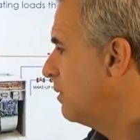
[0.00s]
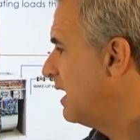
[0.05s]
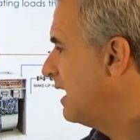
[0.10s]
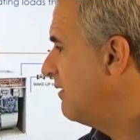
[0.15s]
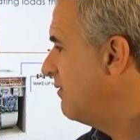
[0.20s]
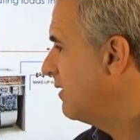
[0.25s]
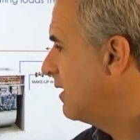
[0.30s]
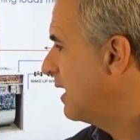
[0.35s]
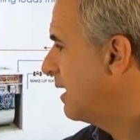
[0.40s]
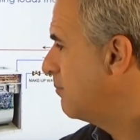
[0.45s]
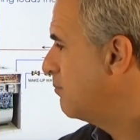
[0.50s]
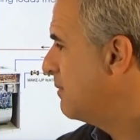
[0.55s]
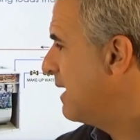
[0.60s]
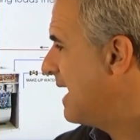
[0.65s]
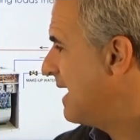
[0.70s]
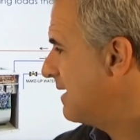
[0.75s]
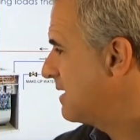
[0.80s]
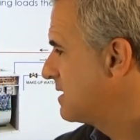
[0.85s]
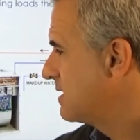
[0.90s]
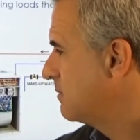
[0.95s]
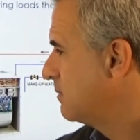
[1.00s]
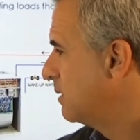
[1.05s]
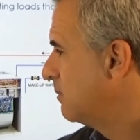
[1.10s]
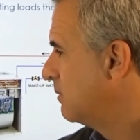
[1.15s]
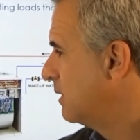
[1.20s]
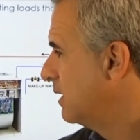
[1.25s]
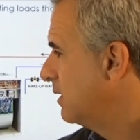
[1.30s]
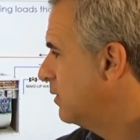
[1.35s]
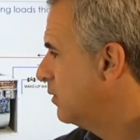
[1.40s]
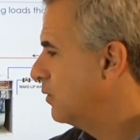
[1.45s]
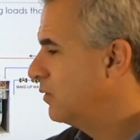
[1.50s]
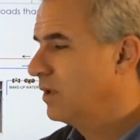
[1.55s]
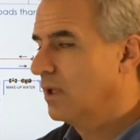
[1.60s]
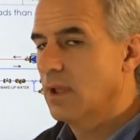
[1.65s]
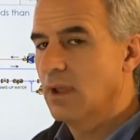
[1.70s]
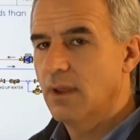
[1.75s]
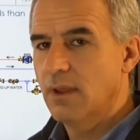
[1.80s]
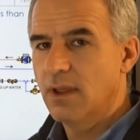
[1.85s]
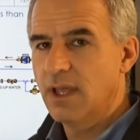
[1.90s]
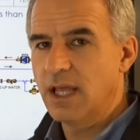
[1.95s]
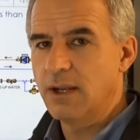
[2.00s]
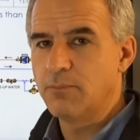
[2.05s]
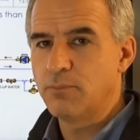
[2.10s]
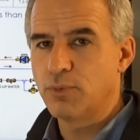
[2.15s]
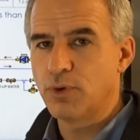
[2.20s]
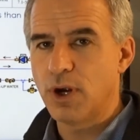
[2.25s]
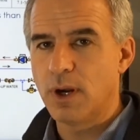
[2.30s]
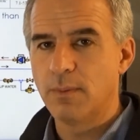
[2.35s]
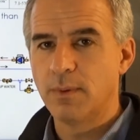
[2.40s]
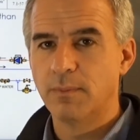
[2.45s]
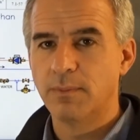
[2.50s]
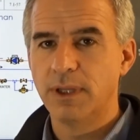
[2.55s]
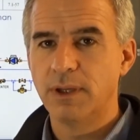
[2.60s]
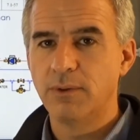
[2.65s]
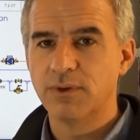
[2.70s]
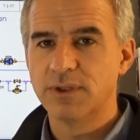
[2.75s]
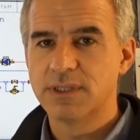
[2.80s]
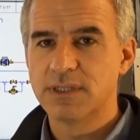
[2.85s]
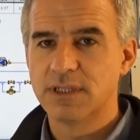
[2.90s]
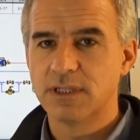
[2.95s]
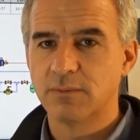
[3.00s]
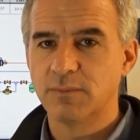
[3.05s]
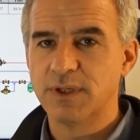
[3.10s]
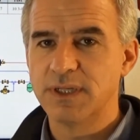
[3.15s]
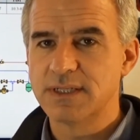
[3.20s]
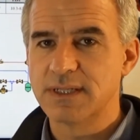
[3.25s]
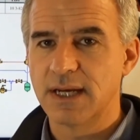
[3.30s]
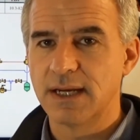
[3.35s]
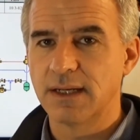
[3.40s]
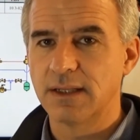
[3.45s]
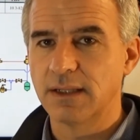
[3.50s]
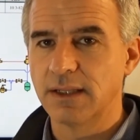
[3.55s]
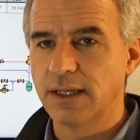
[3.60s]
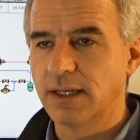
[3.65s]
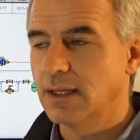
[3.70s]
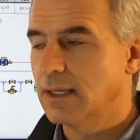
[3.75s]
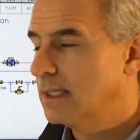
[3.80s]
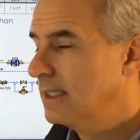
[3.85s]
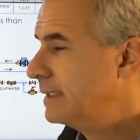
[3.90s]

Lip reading: Even at maximum load, it probably would still be cycling.